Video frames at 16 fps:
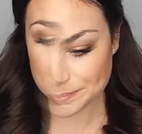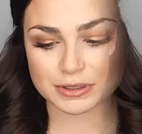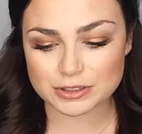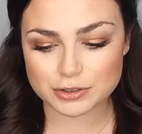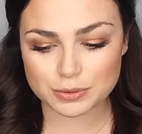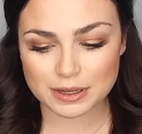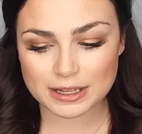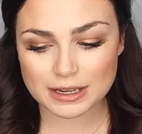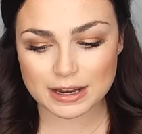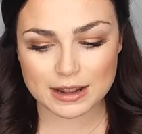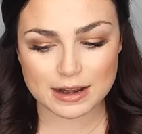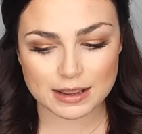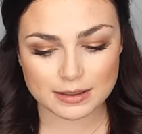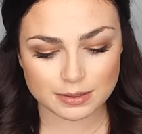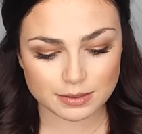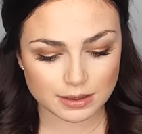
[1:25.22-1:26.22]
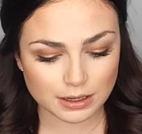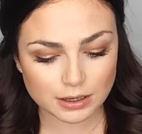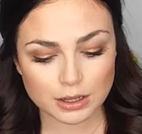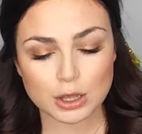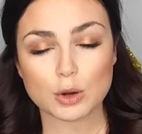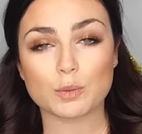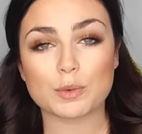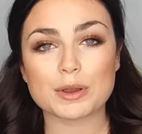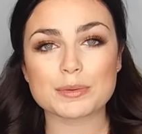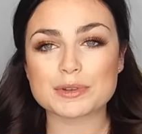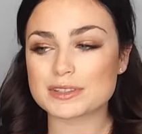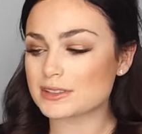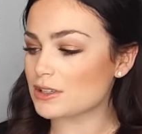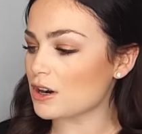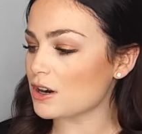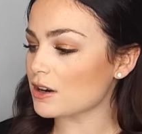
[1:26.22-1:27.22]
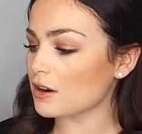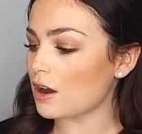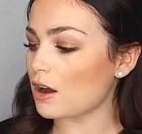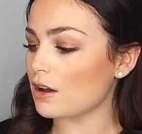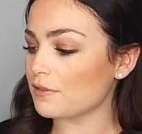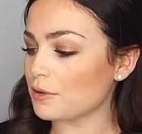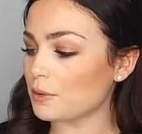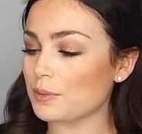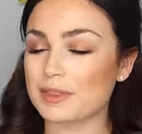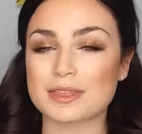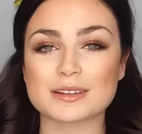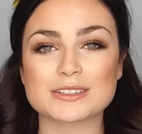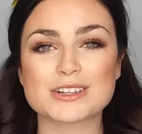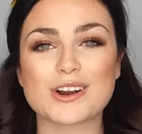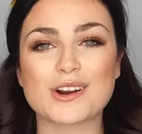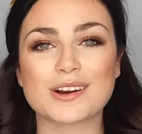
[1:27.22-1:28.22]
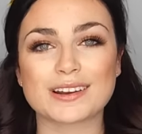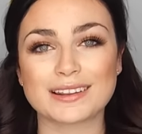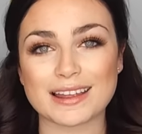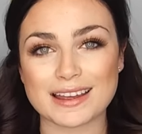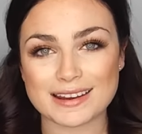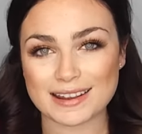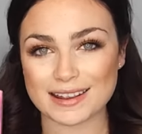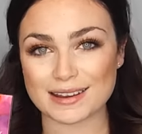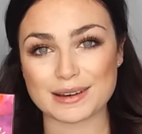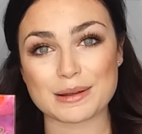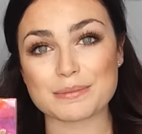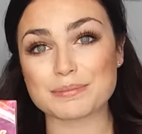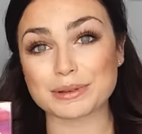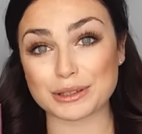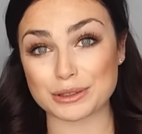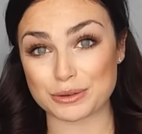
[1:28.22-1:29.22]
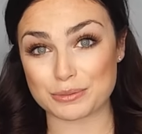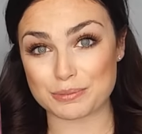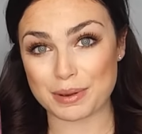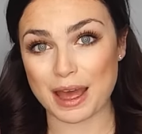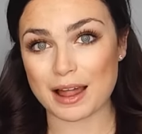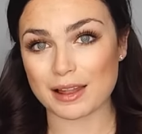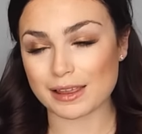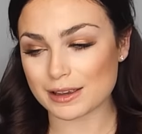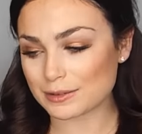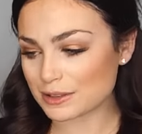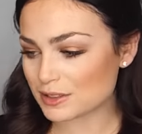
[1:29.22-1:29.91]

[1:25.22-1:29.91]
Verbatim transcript: into it. And I think we will start off with the Tartelette in Bloom palette.